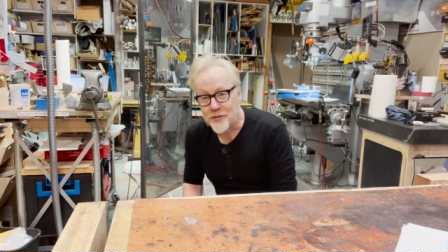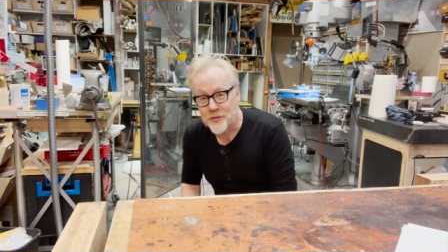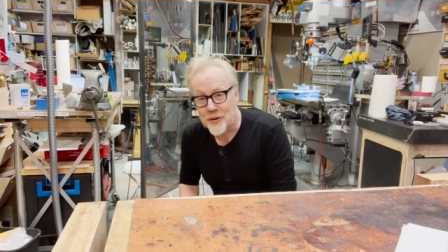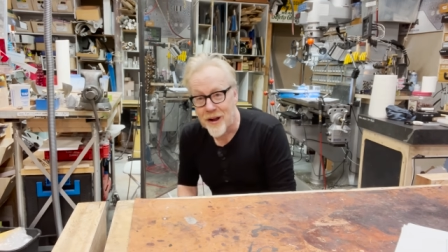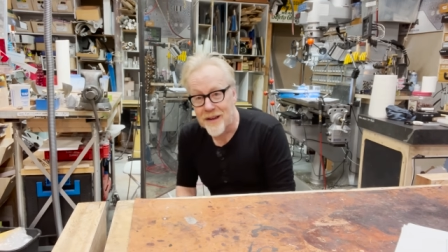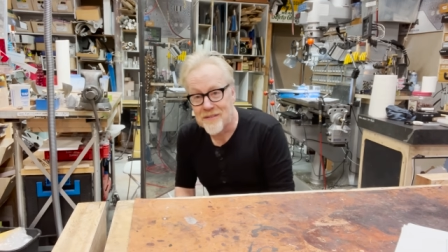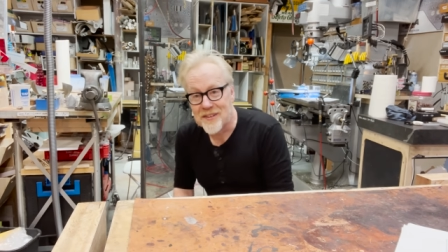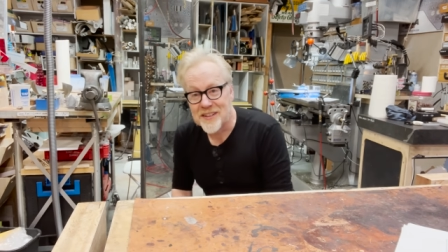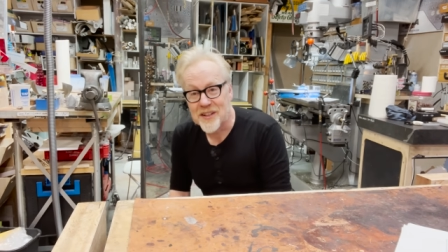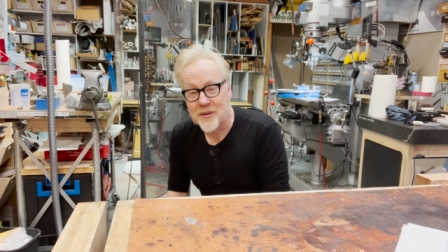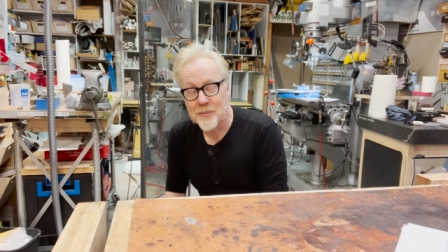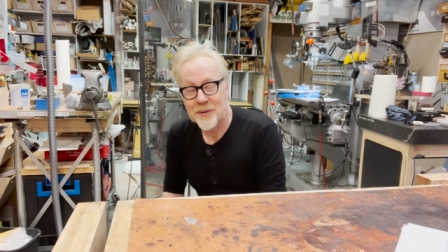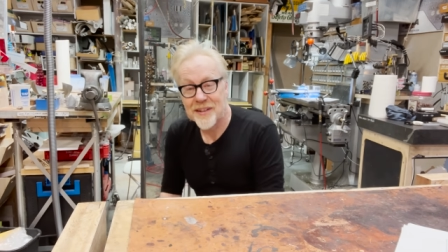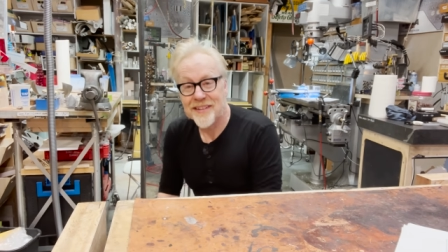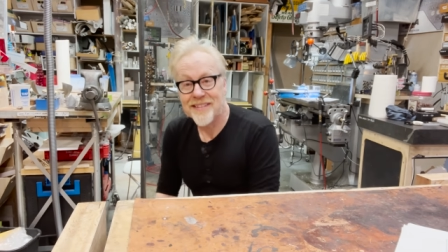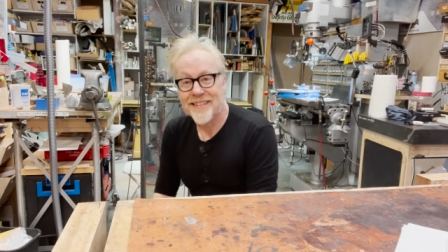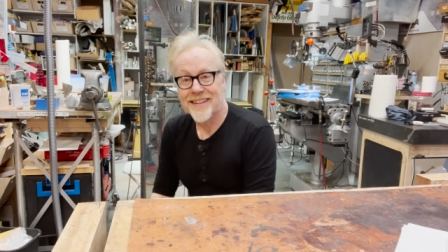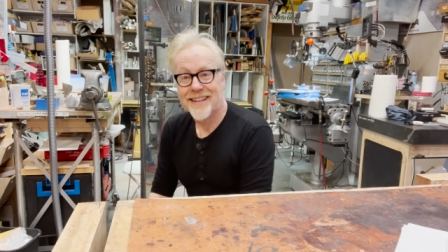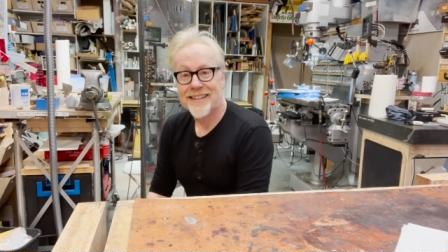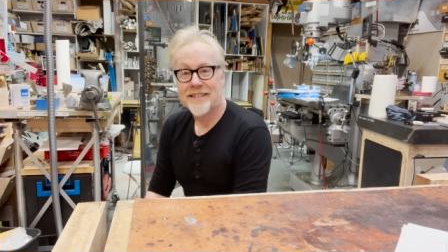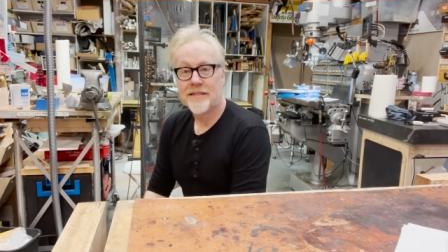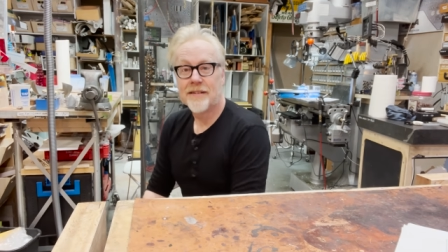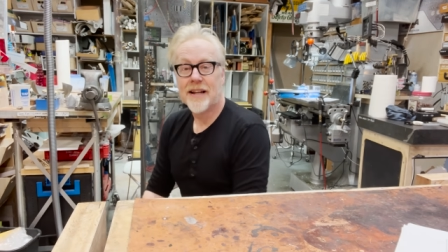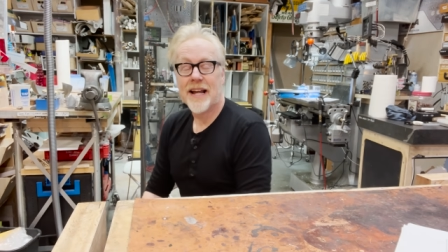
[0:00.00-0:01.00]
driving that we
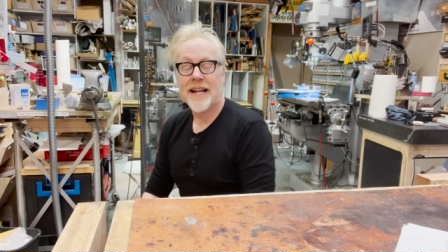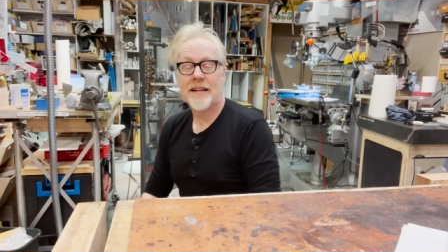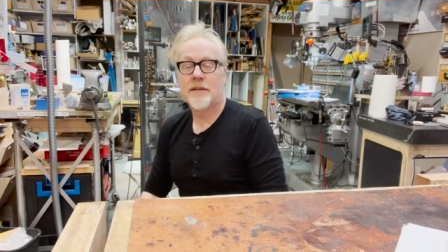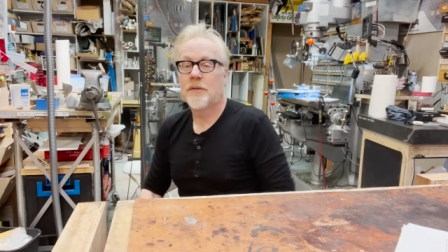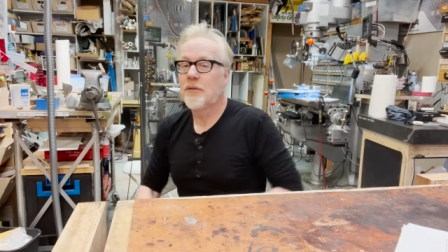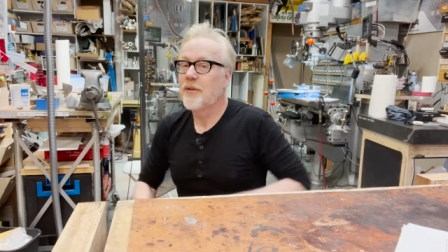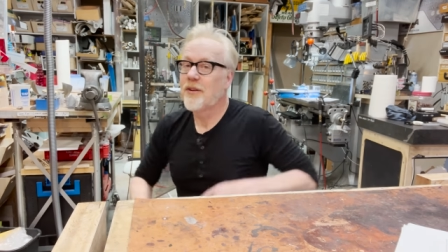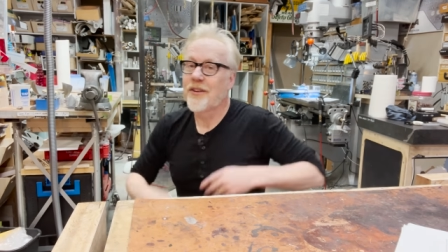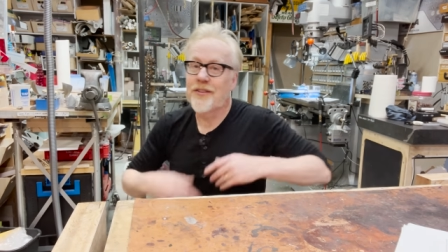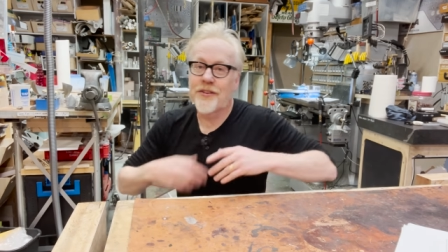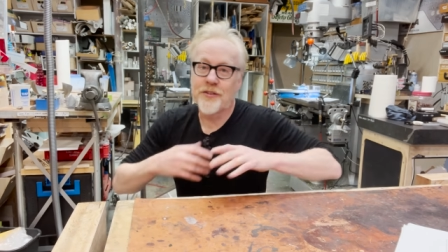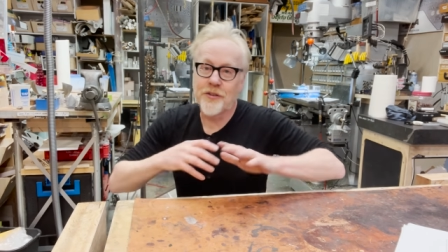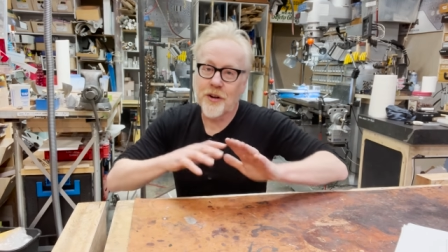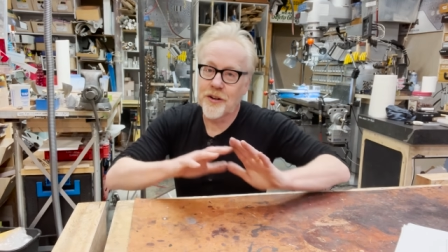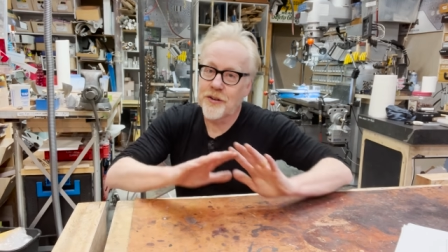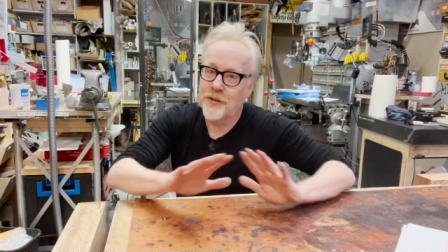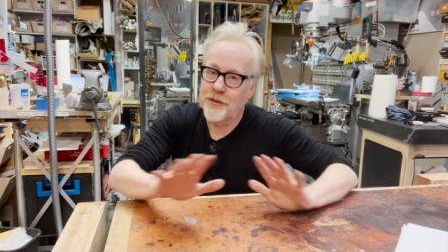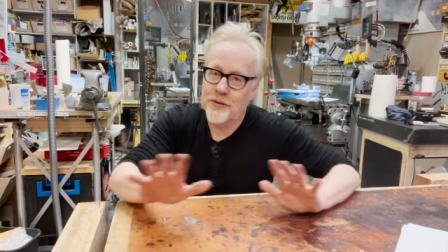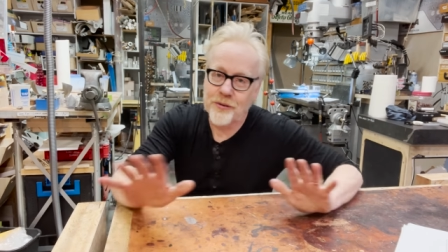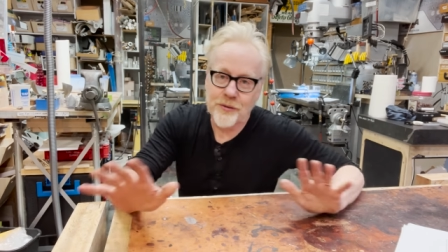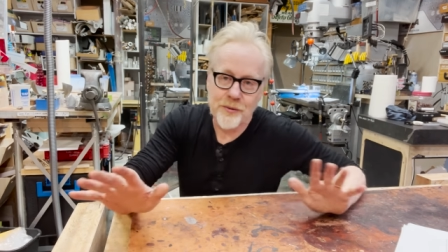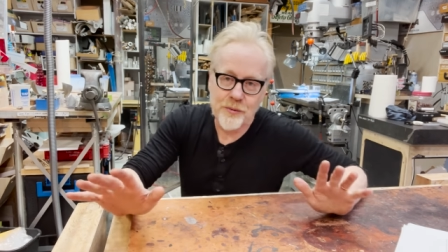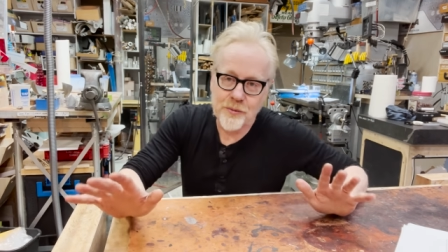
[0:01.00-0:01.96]
did, and the stunt,